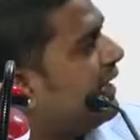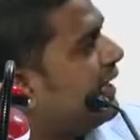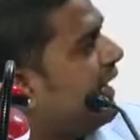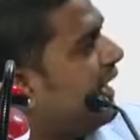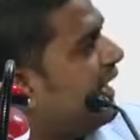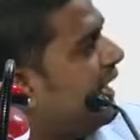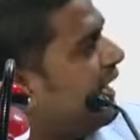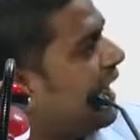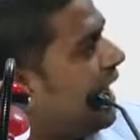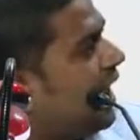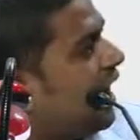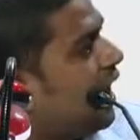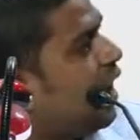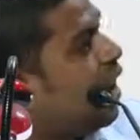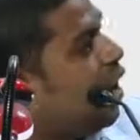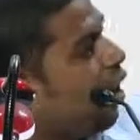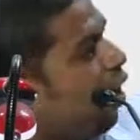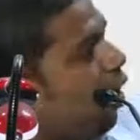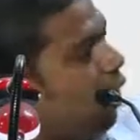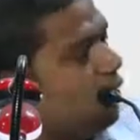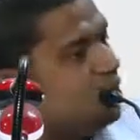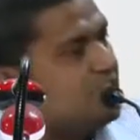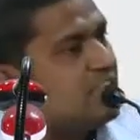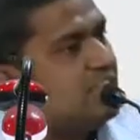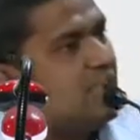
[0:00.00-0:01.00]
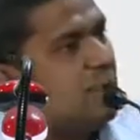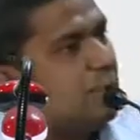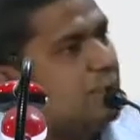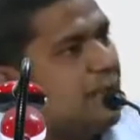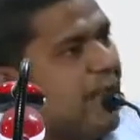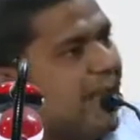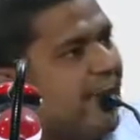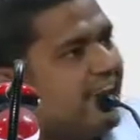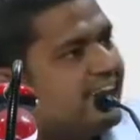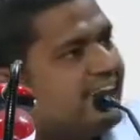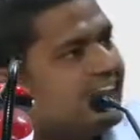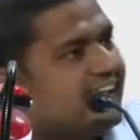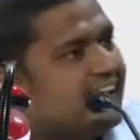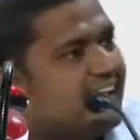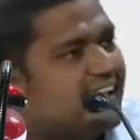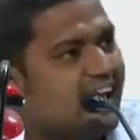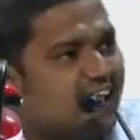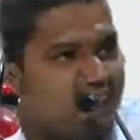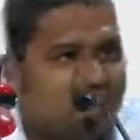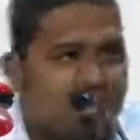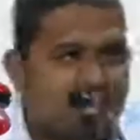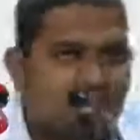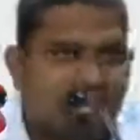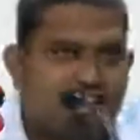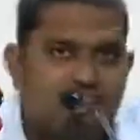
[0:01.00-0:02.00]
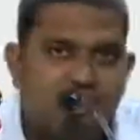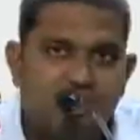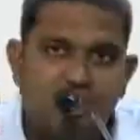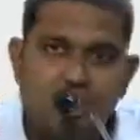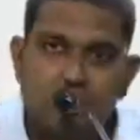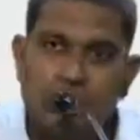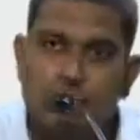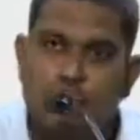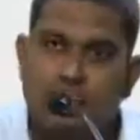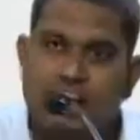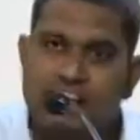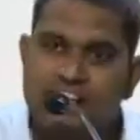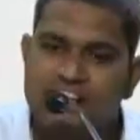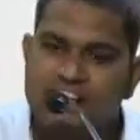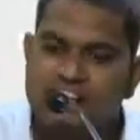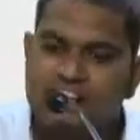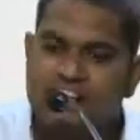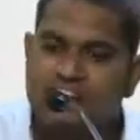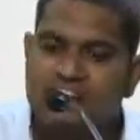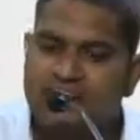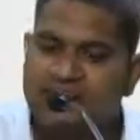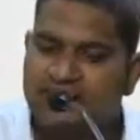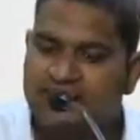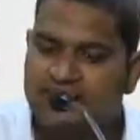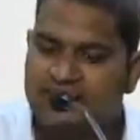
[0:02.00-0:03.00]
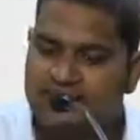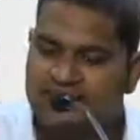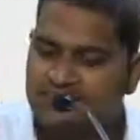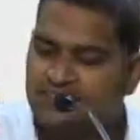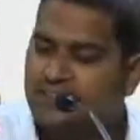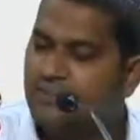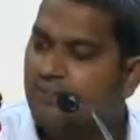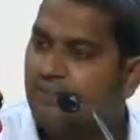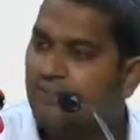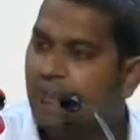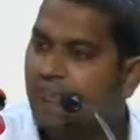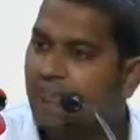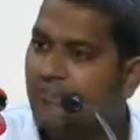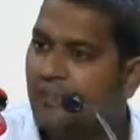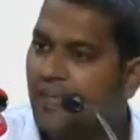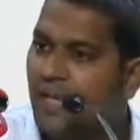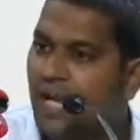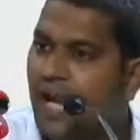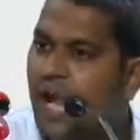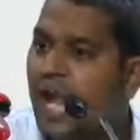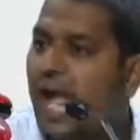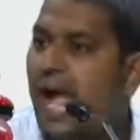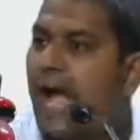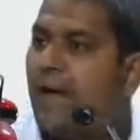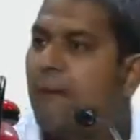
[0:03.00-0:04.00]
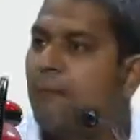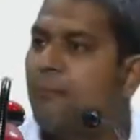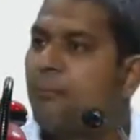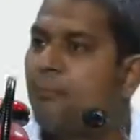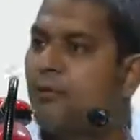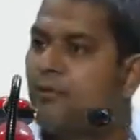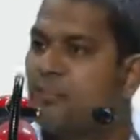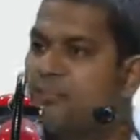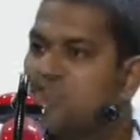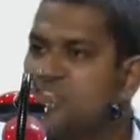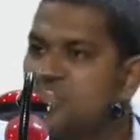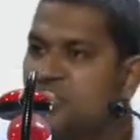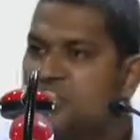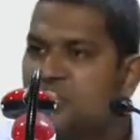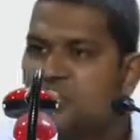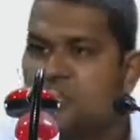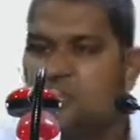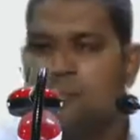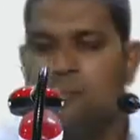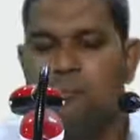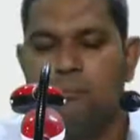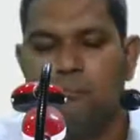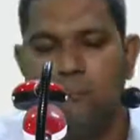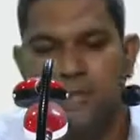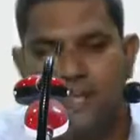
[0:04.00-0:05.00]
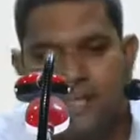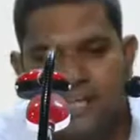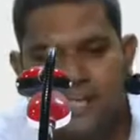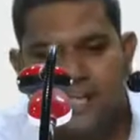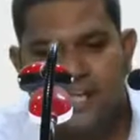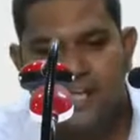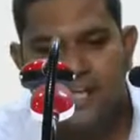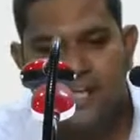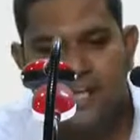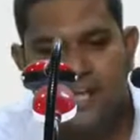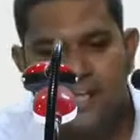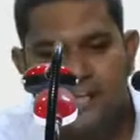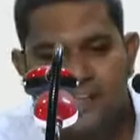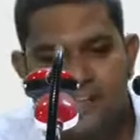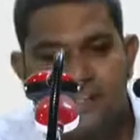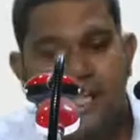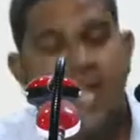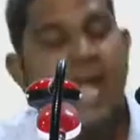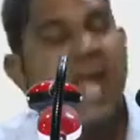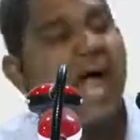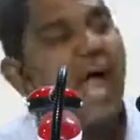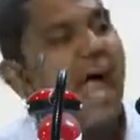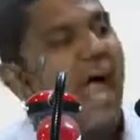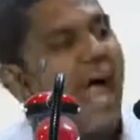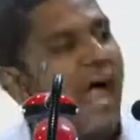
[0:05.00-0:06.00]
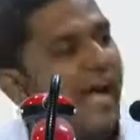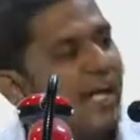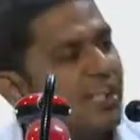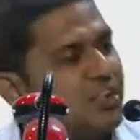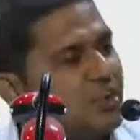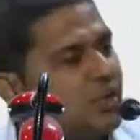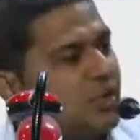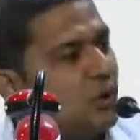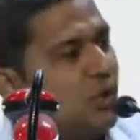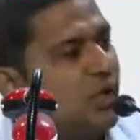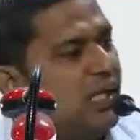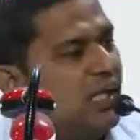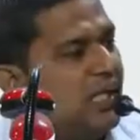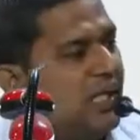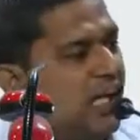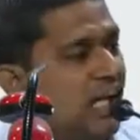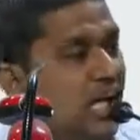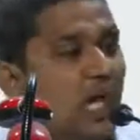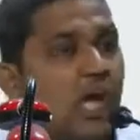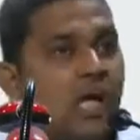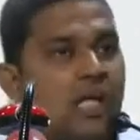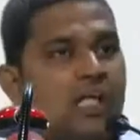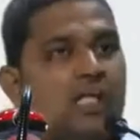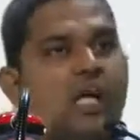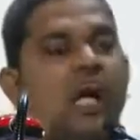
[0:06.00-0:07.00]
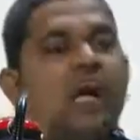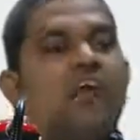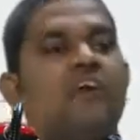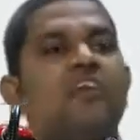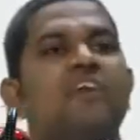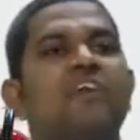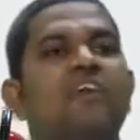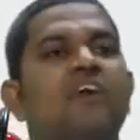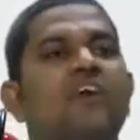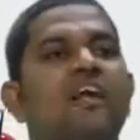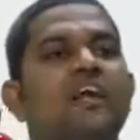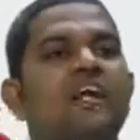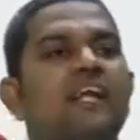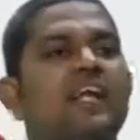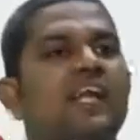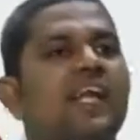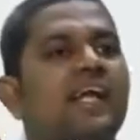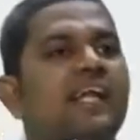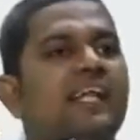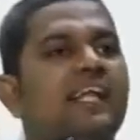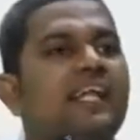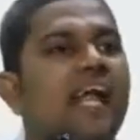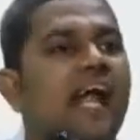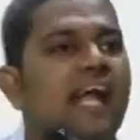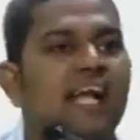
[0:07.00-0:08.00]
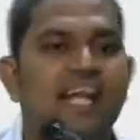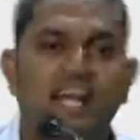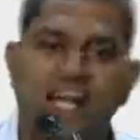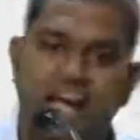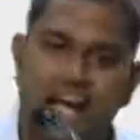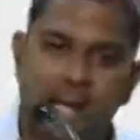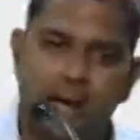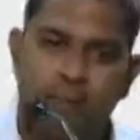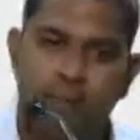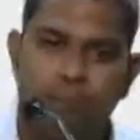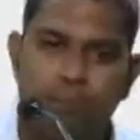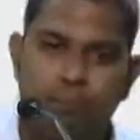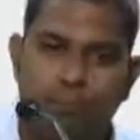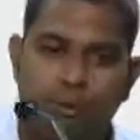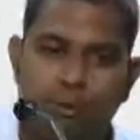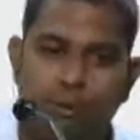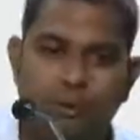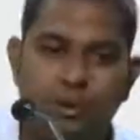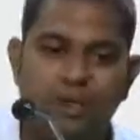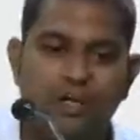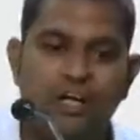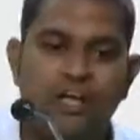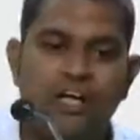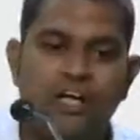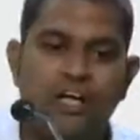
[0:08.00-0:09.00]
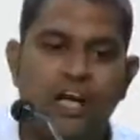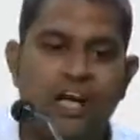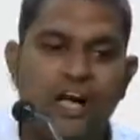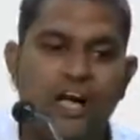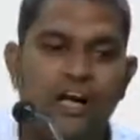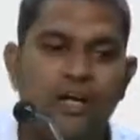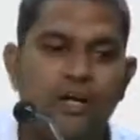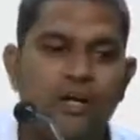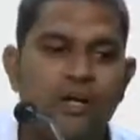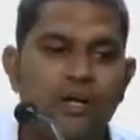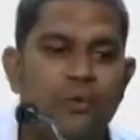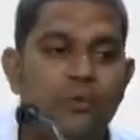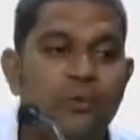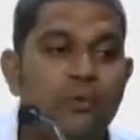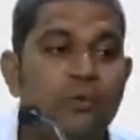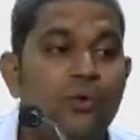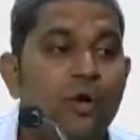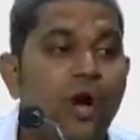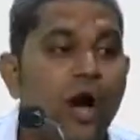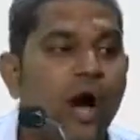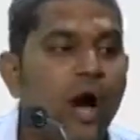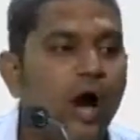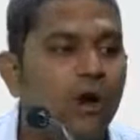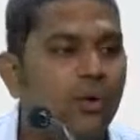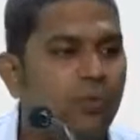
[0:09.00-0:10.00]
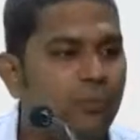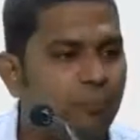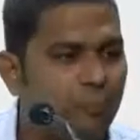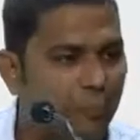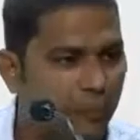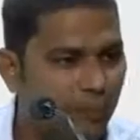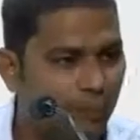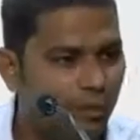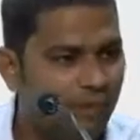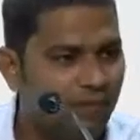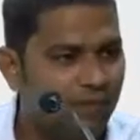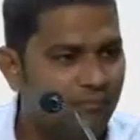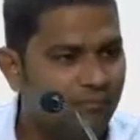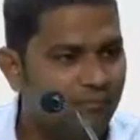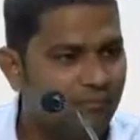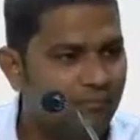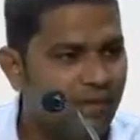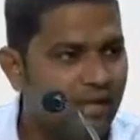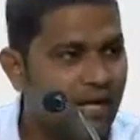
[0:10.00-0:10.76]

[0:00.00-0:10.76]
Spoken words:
the data on some external storage devices. And processing means actually converting that input into output.